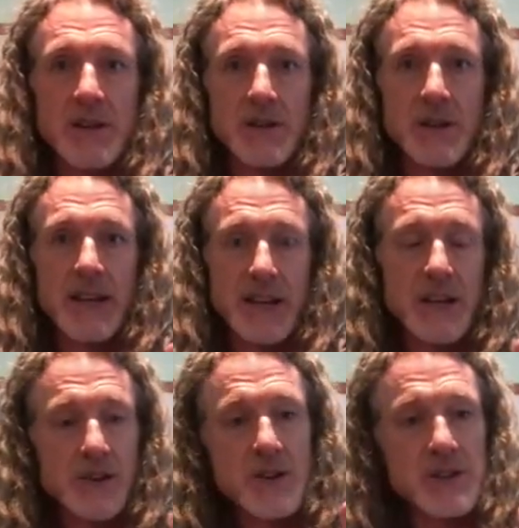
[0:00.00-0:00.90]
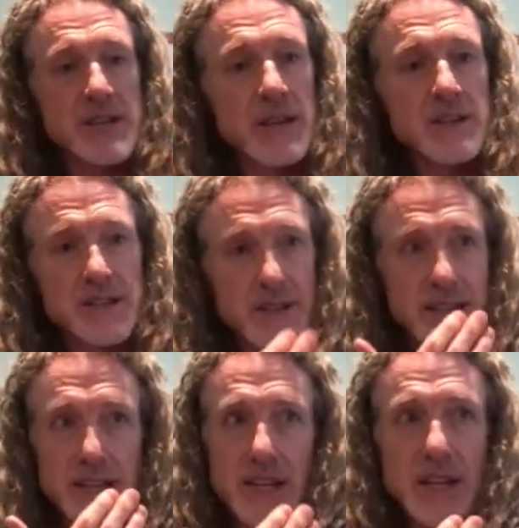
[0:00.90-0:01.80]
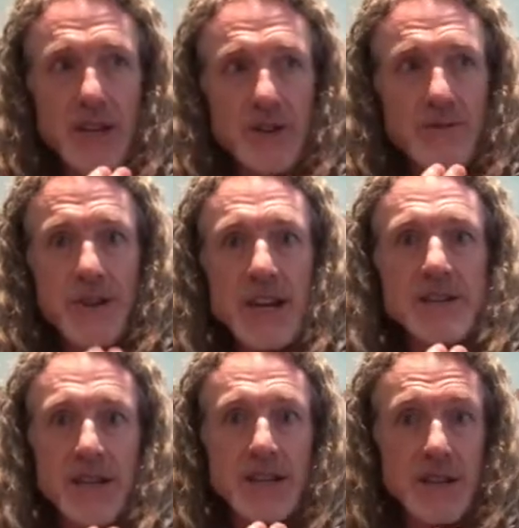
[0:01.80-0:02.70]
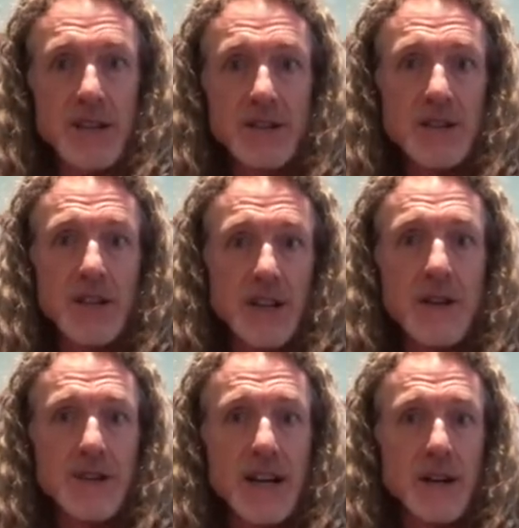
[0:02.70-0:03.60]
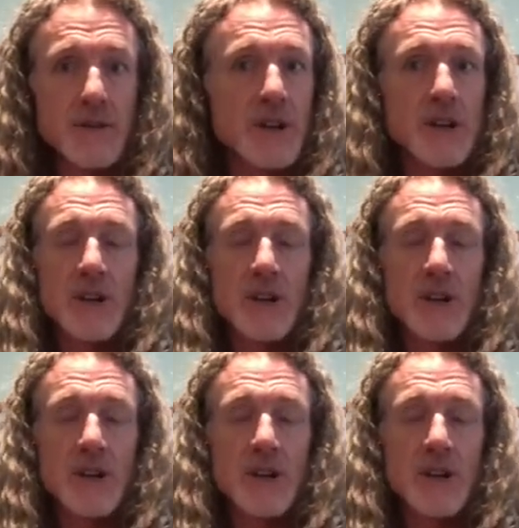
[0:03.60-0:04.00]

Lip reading: to like, and you can tell he's like getting in your face, like it's going to go down,